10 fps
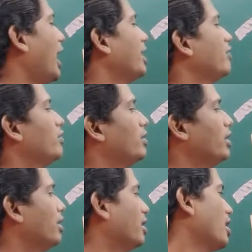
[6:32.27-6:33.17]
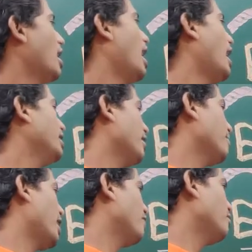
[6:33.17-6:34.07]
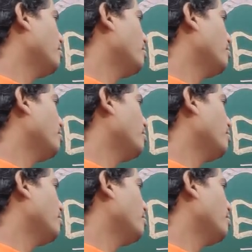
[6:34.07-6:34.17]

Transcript: and I will